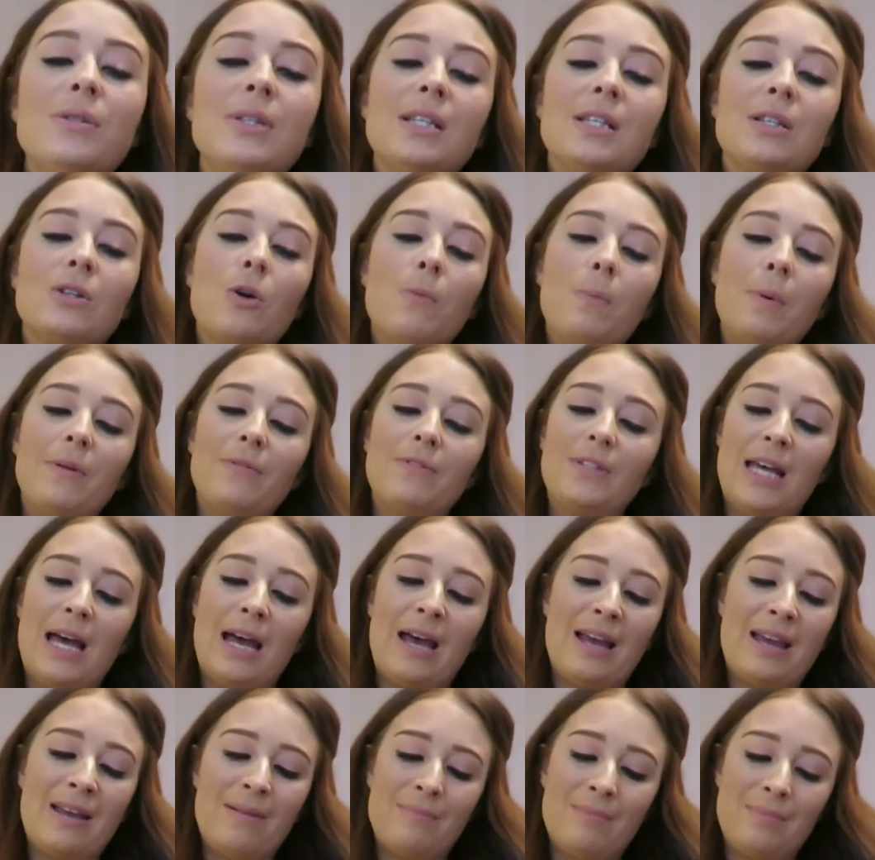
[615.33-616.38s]
this a couple of
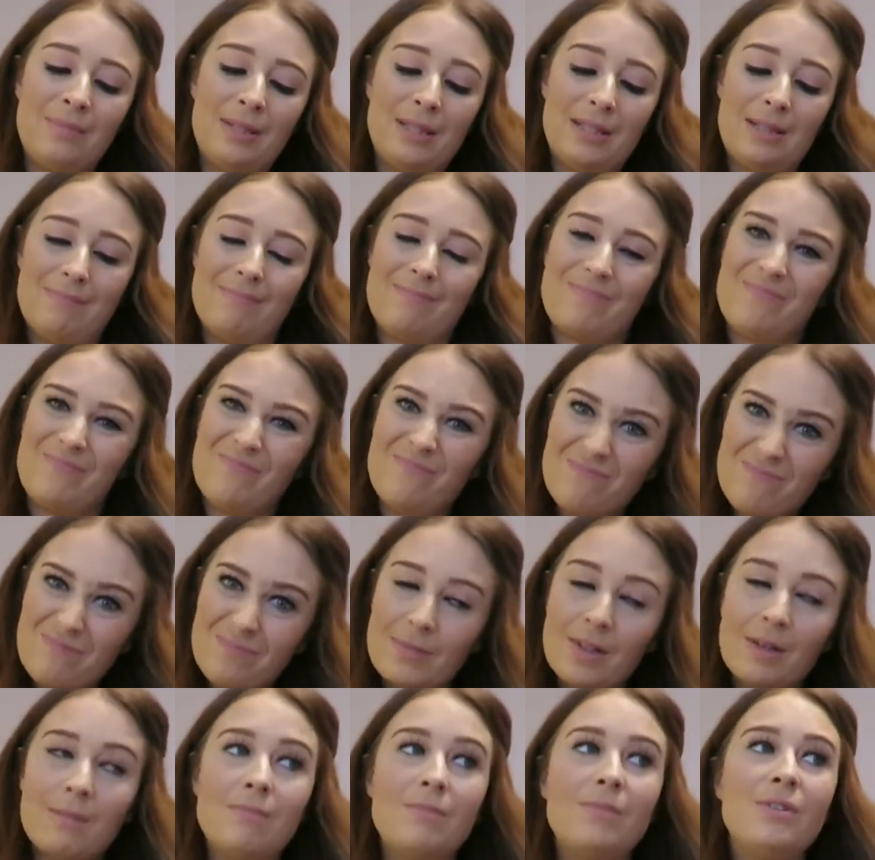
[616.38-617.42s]
times,
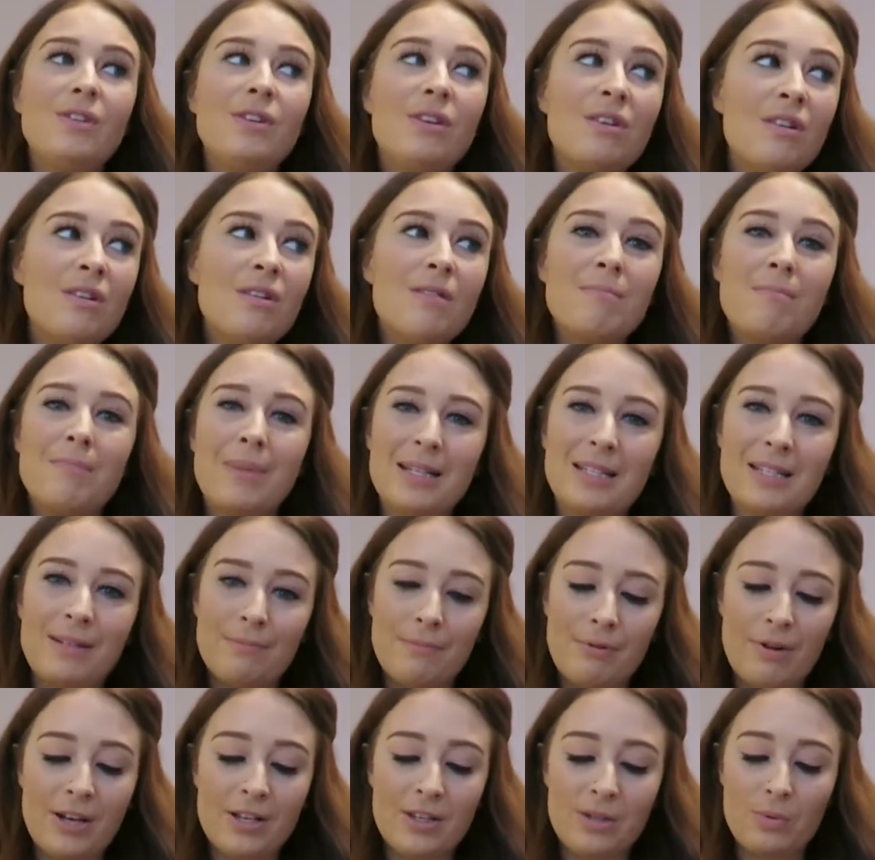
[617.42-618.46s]
not mad
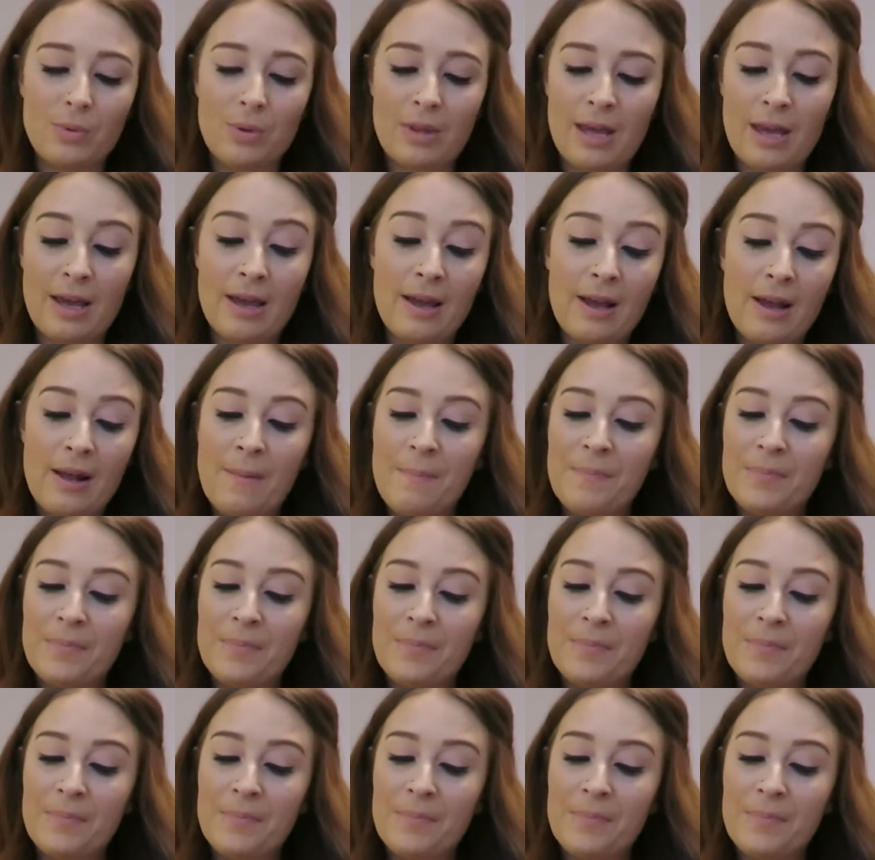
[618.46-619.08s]
impressed with it.